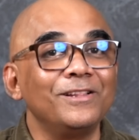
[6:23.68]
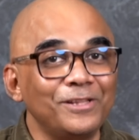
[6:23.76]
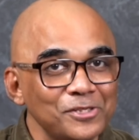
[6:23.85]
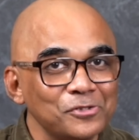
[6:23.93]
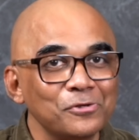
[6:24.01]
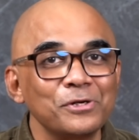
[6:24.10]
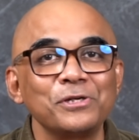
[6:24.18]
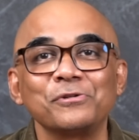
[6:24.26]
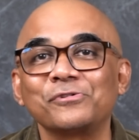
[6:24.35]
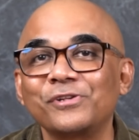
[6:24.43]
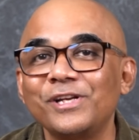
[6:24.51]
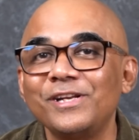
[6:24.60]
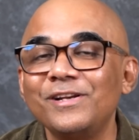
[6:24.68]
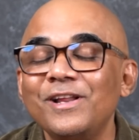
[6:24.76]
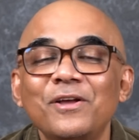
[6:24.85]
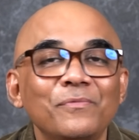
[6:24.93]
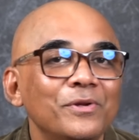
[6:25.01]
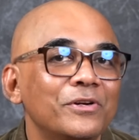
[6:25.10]
this story to screen,
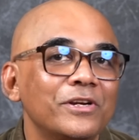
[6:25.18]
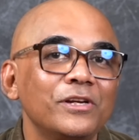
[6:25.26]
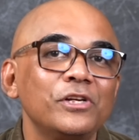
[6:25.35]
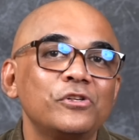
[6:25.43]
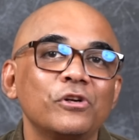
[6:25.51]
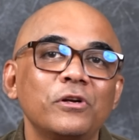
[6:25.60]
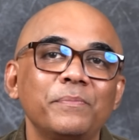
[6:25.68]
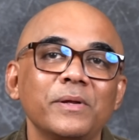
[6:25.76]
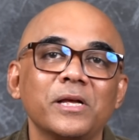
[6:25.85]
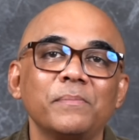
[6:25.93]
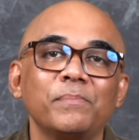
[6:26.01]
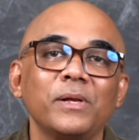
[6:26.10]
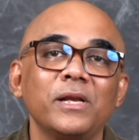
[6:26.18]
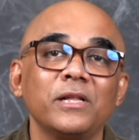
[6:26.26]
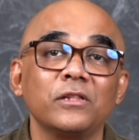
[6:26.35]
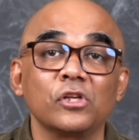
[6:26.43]
we really shouldn't be complaining.